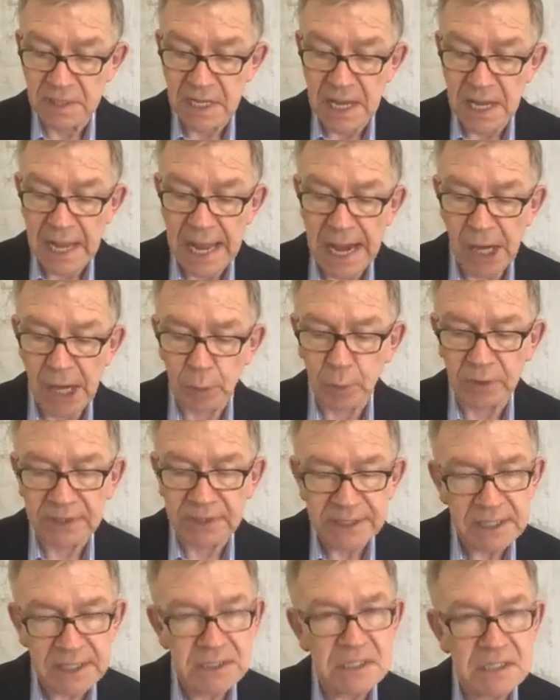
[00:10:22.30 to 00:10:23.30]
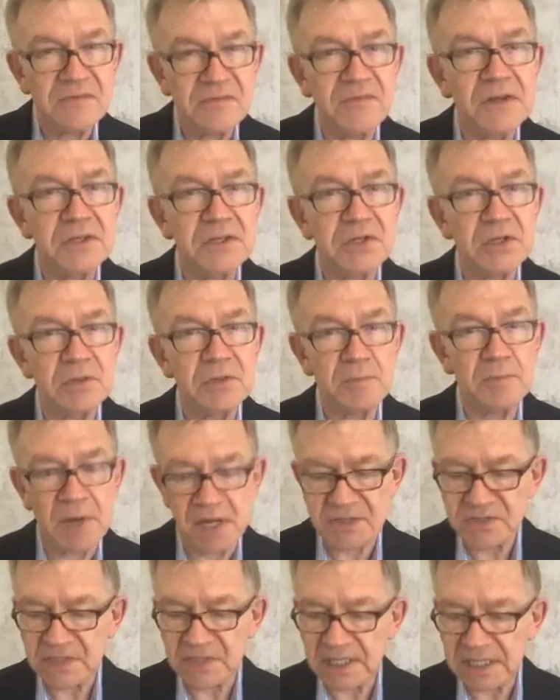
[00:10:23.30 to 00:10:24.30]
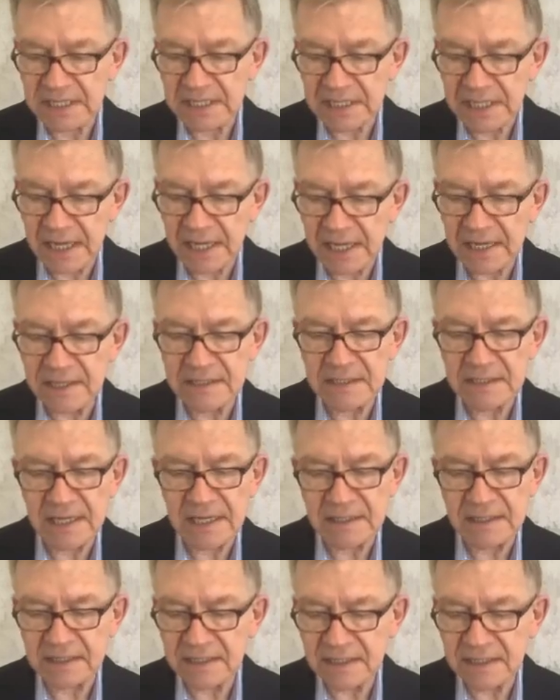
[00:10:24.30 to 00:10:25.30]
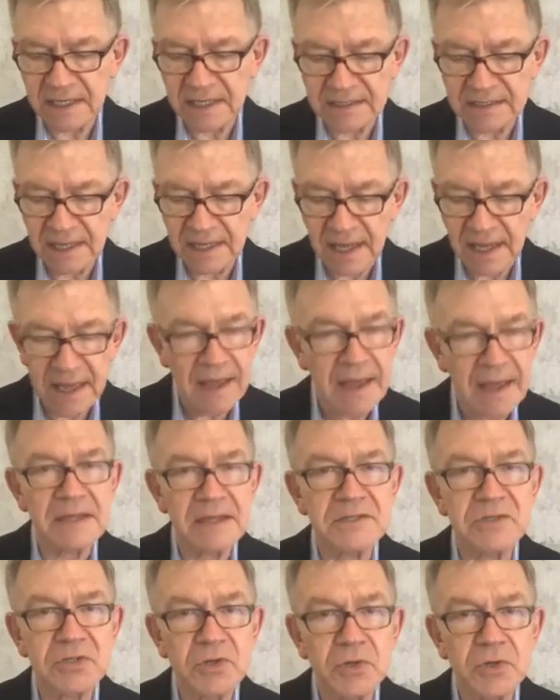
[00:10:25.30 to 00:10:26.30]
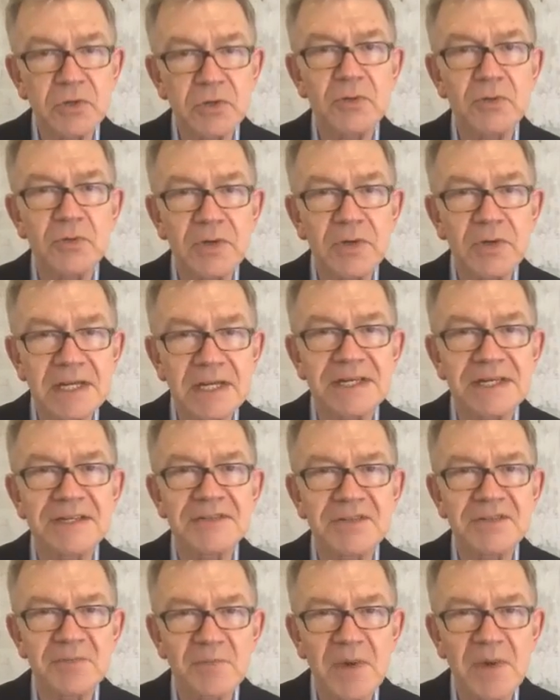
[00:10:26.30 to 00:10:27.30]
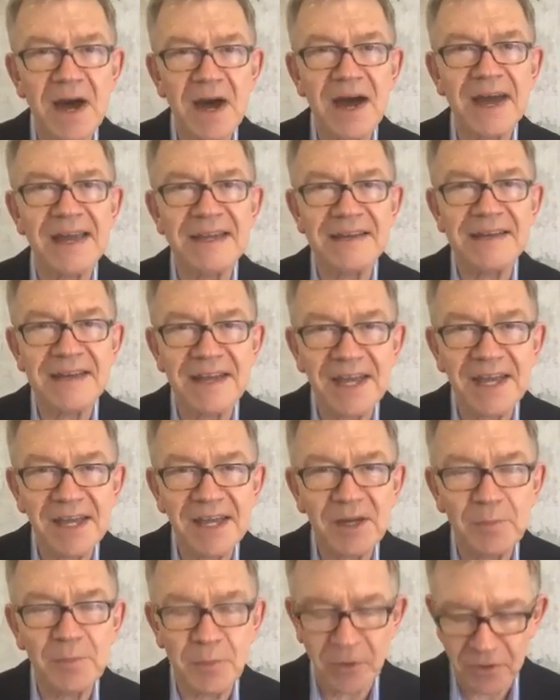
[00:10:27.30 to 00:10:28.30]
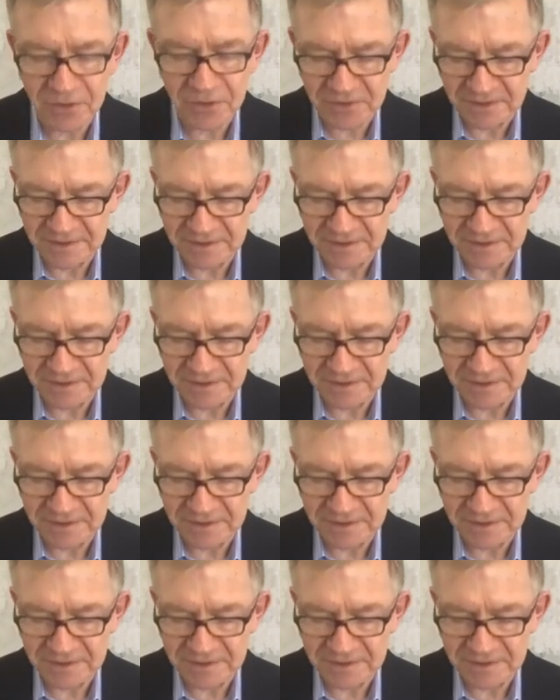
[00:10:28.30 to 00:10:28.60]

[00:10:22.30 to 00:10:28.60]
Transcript: Our religious vision must again and again ask, who is my neighbor?